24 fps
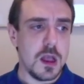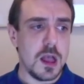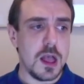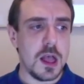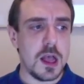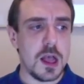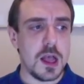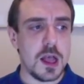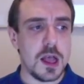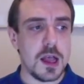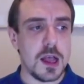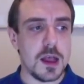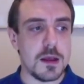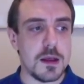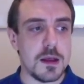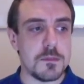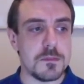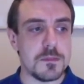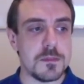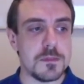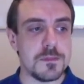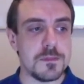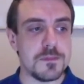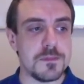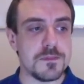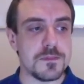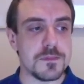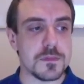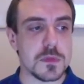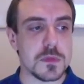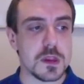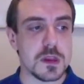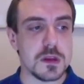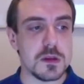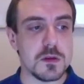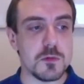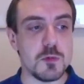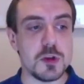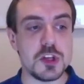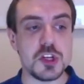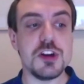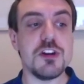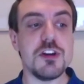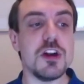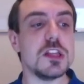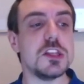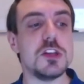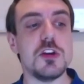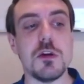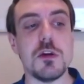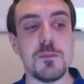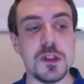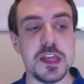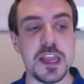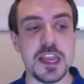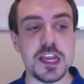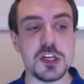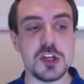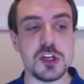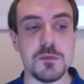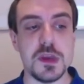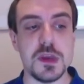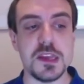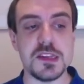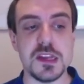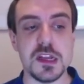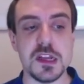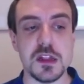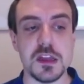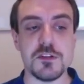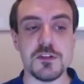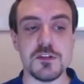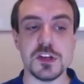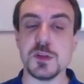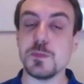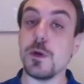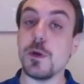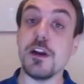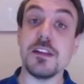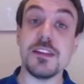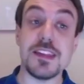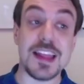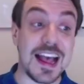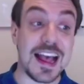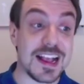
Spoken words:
which grants your application basically transparent